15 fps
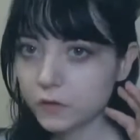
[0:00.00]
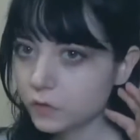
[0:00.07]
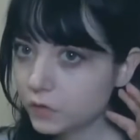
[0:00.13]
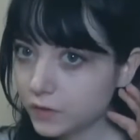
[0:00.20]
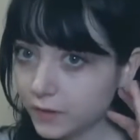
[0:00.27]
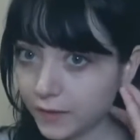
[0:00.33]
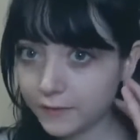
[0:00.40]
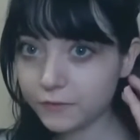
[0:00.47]
You
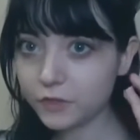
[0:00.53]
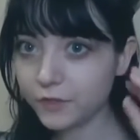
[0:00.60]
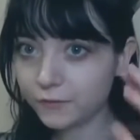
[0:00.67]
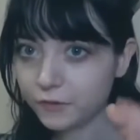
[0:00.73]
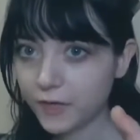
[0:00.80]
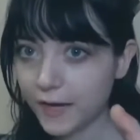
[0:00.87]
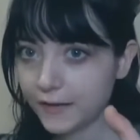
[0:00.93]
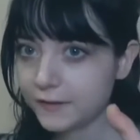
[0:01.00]
never
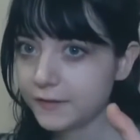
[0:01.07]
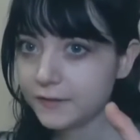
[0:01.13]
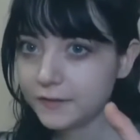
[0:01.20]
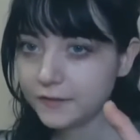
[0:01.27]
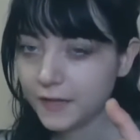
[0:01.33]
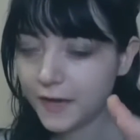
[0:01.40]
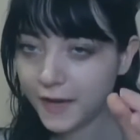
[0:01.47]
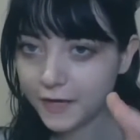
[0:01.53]
ever had an
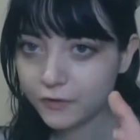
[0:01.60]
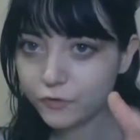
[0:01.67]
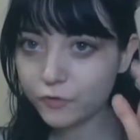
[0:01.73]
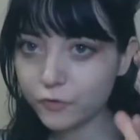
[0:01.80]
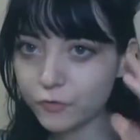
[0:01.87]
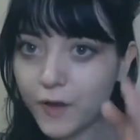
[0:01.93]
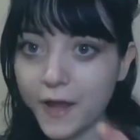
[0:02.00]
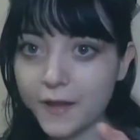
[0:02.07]
entire
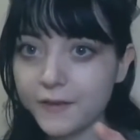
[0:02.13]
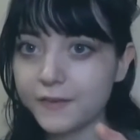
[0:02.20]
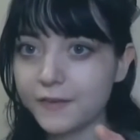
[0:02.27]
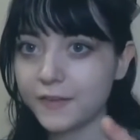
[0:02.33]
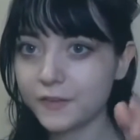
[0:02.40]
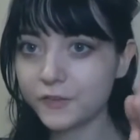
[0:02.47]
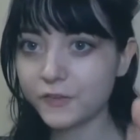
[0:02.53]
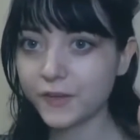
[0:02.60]
friend
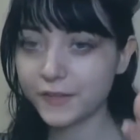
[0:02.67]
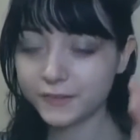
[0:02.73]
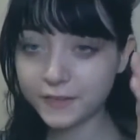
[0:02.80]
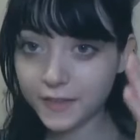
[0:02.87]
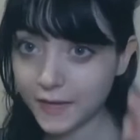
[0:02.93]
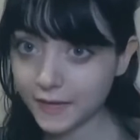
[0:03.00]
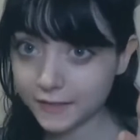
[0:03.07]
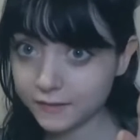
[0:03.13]
in your
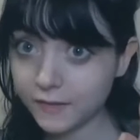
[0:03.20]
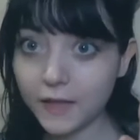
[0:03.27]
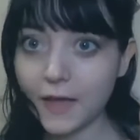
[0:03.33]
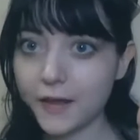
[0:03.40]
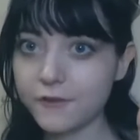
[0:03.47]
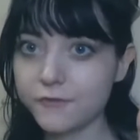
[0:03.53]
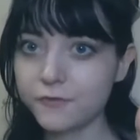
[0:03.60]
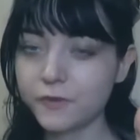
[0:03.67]
entire
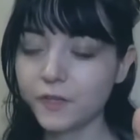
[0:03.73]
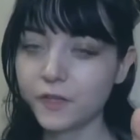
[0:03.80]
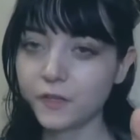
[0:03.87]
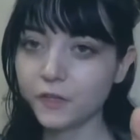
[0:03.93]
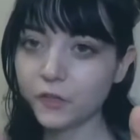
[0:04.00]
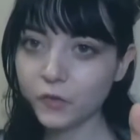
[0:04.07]
life.